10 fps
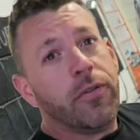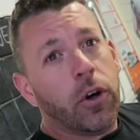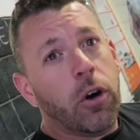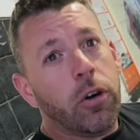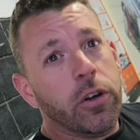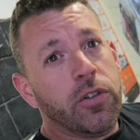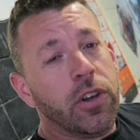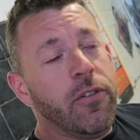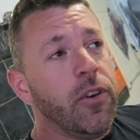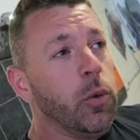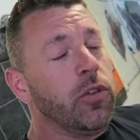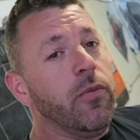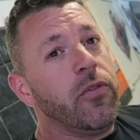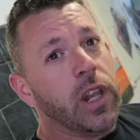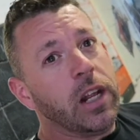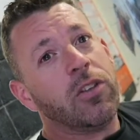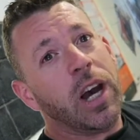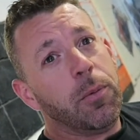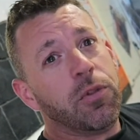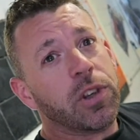flawless if it was in for that
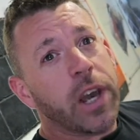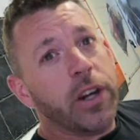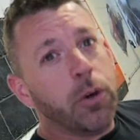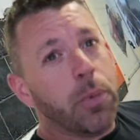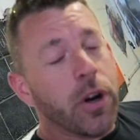time scale,